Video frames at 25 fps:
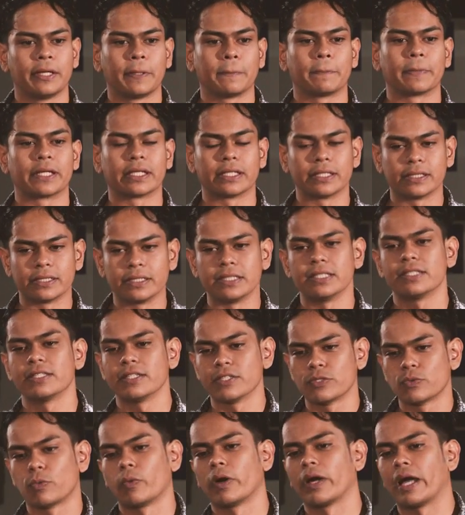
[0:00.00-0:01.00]
But this
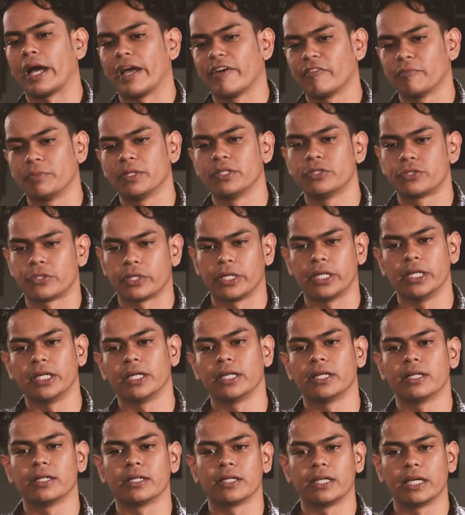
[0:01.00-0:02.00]
is what I've been training
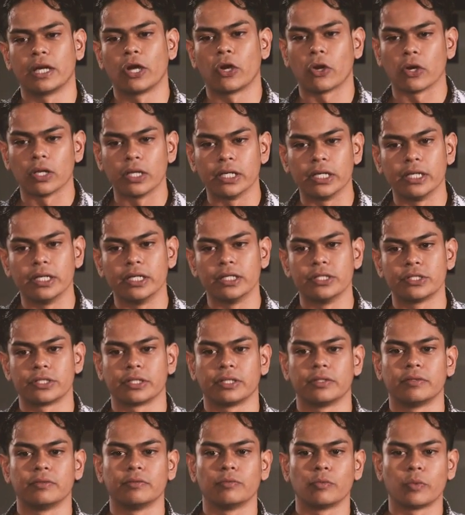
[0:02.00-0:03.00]
in college
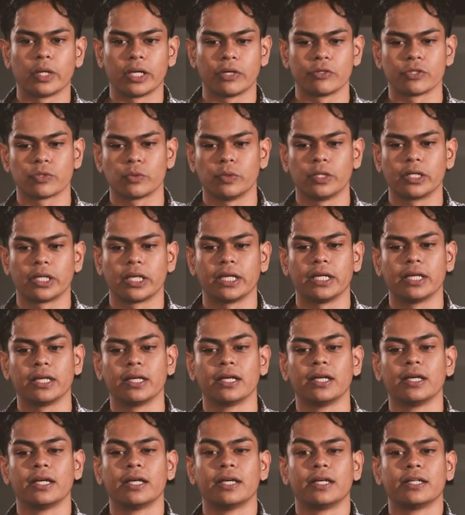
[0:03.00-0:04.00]
and when I was working.
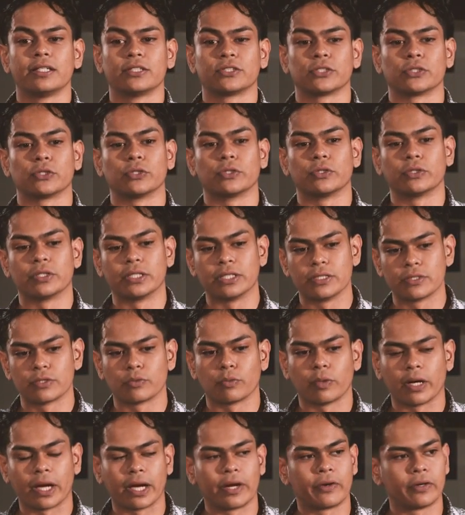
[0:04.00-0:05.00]
So it's
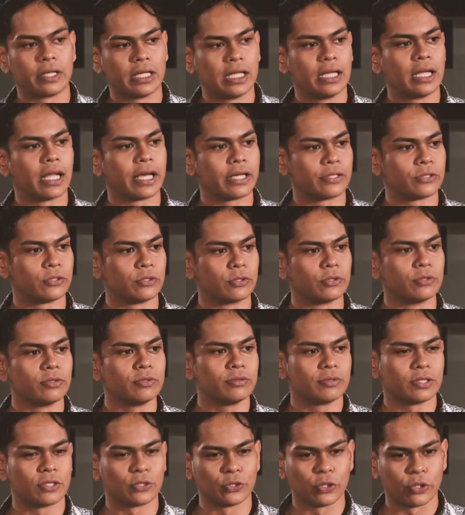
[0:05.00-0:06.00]
what I really like to do.
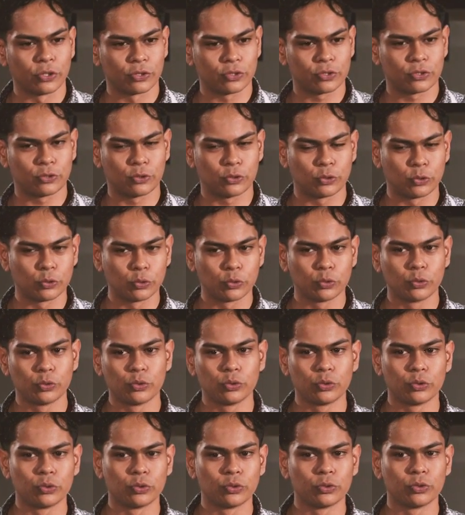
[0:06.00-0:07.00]
Not
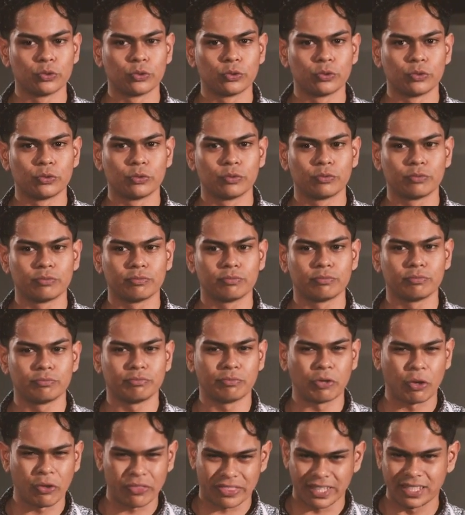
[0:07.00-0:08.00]
too
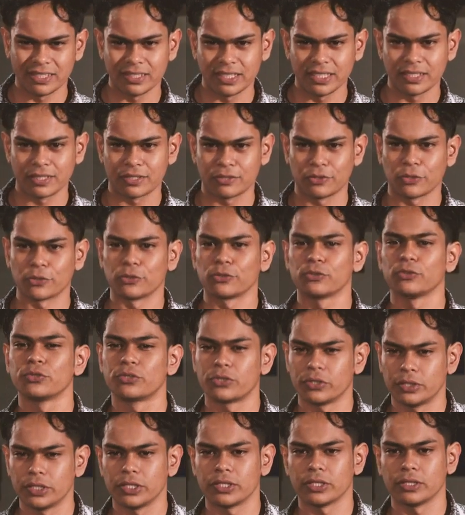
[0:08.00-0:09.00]
authentic, not too
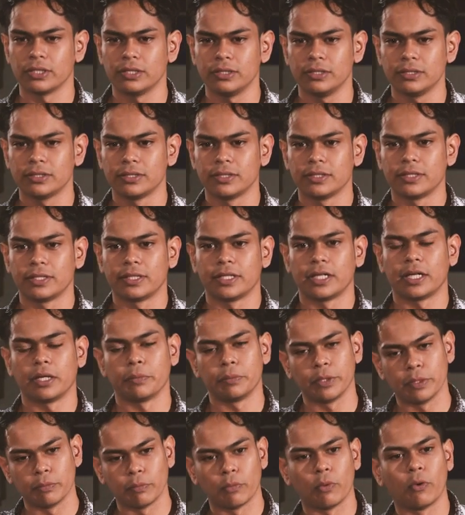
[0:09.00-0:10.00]
traditional,
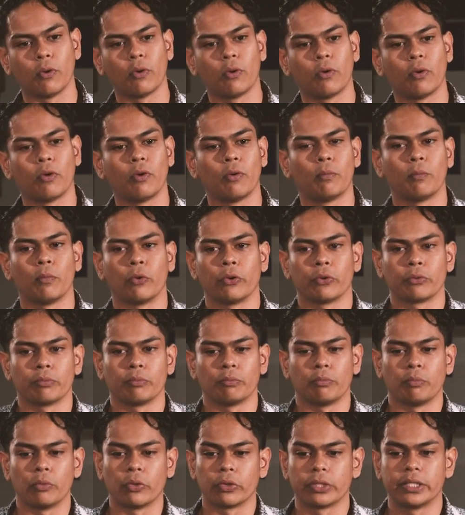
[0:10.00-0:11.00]
bit more,
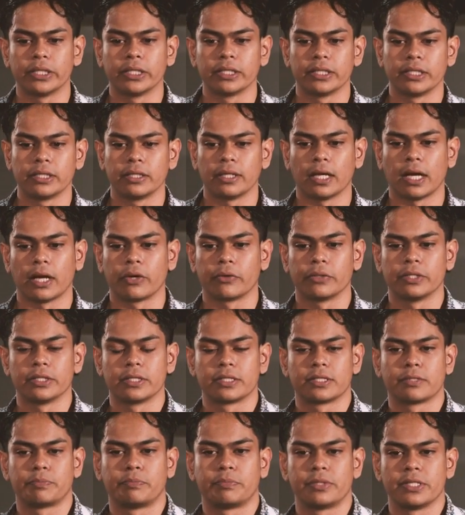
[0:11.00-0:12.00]
modern in how
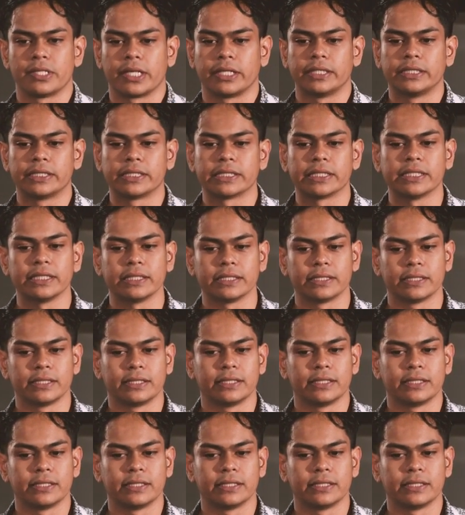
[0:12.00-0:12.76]
it's presented.